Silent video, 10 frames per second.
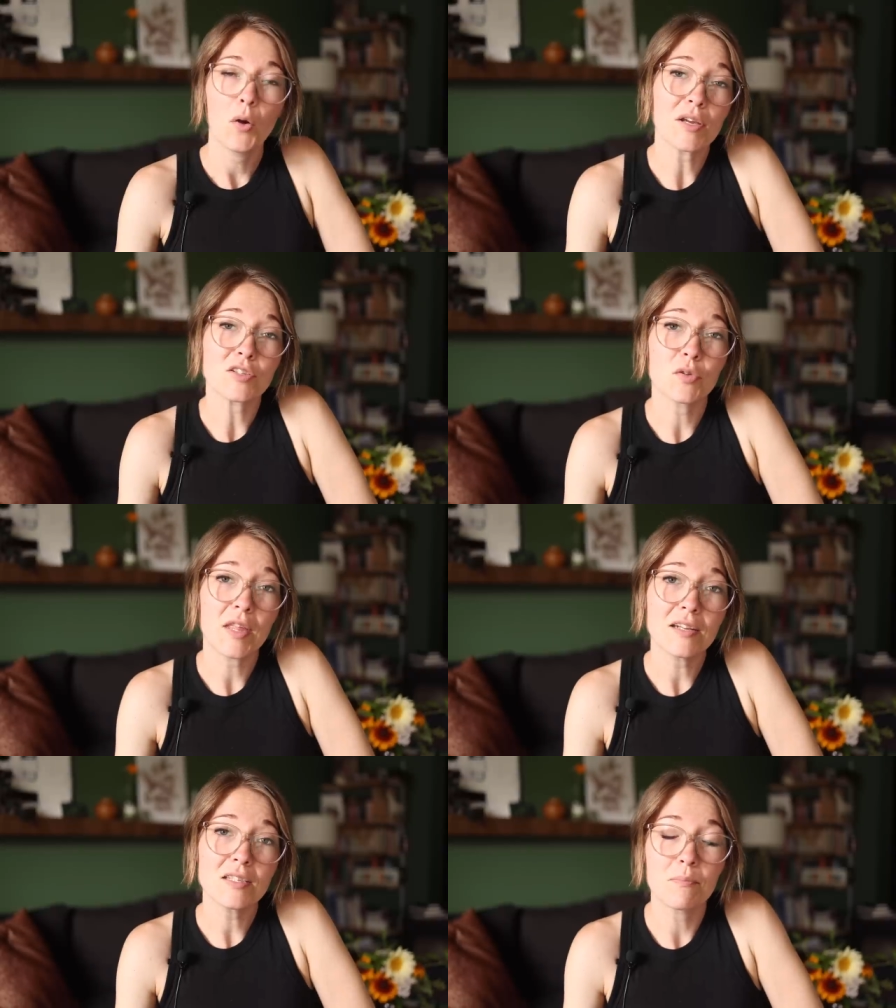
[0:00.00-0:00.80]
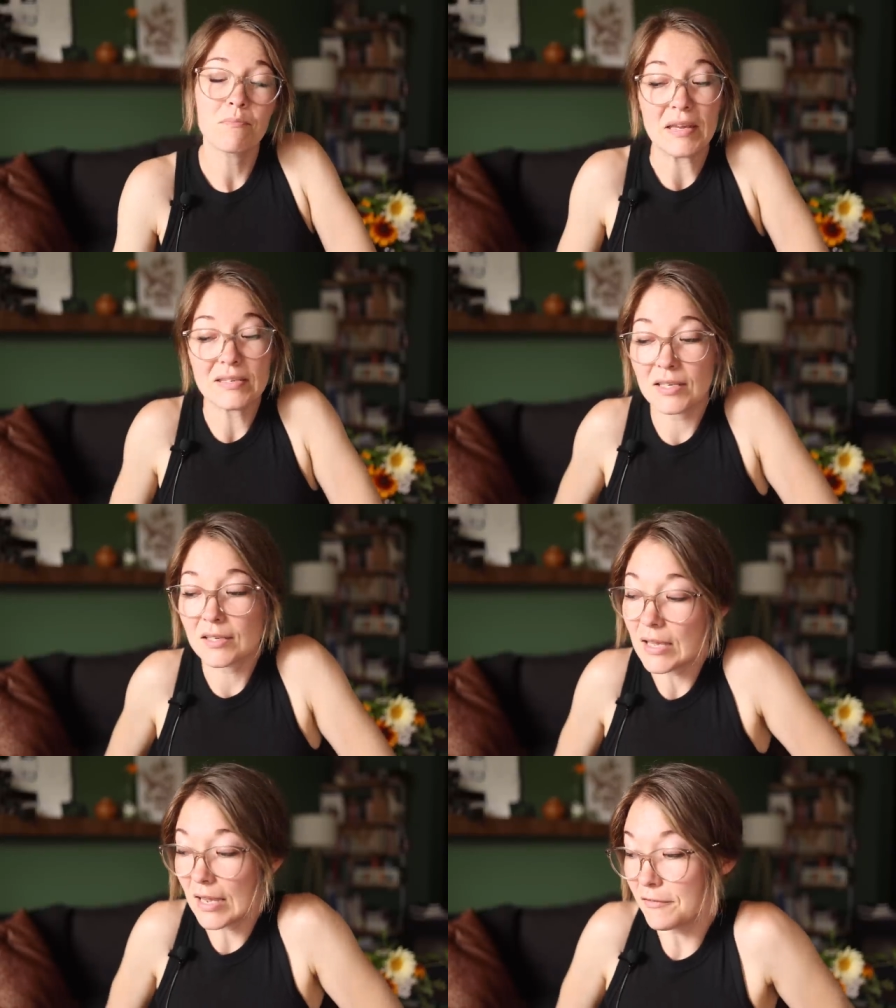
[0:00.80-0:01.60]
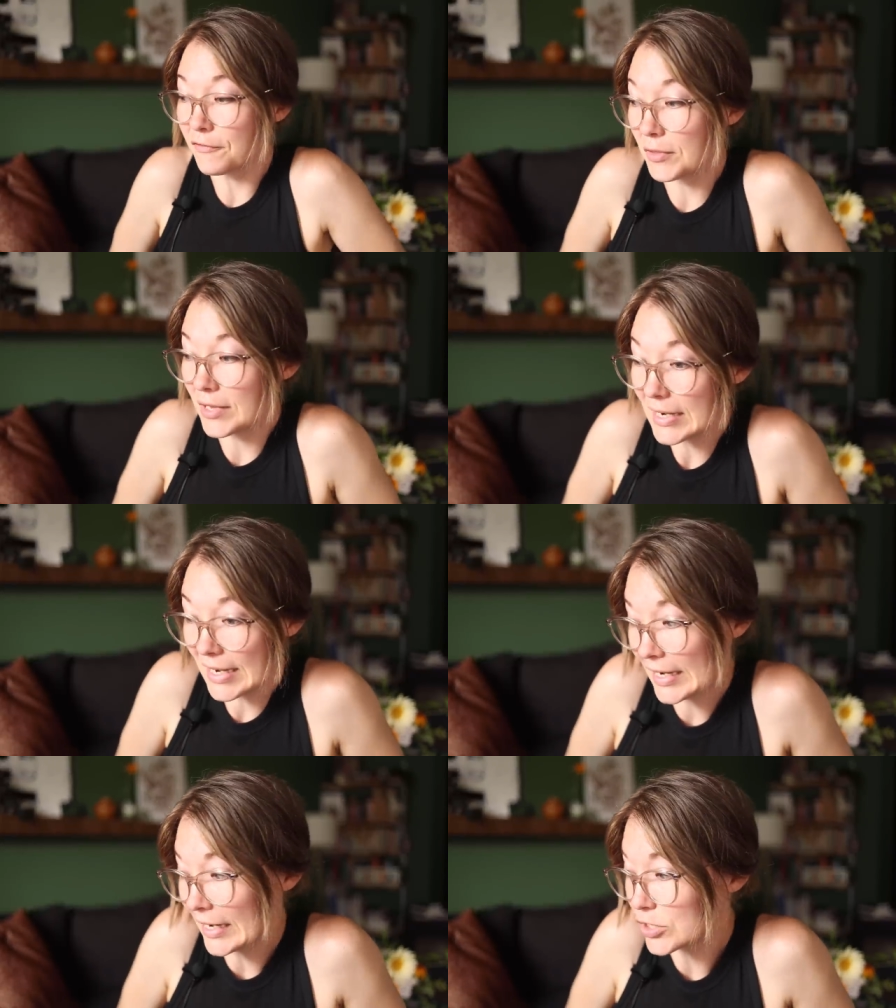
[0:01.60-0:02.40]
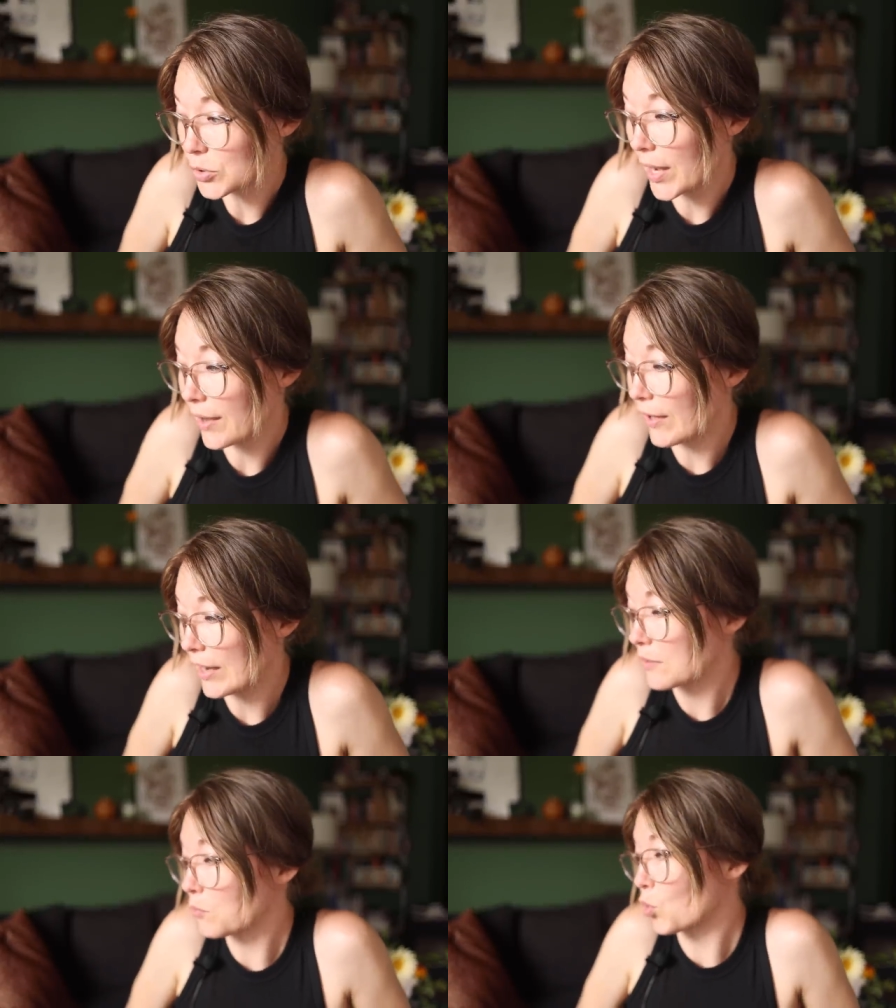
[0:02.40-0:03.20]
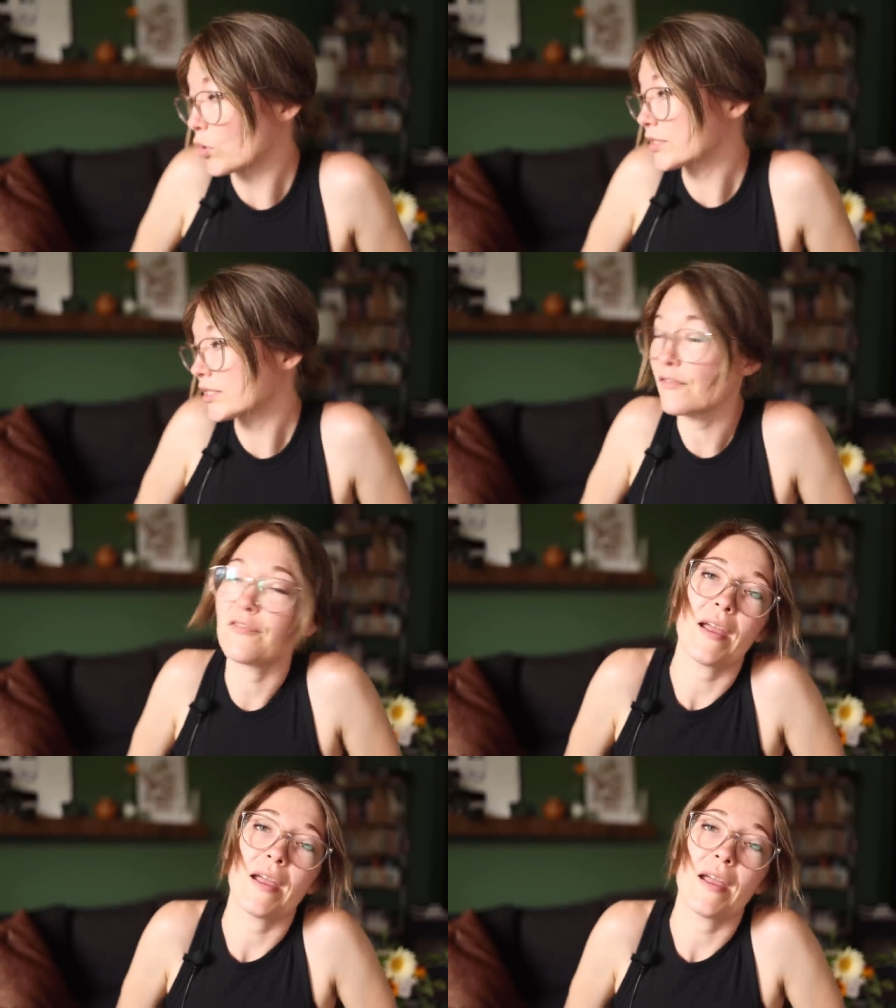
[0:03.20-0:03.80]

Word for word: Okay, so that is basically it for the knitting. I don't have any more stuff.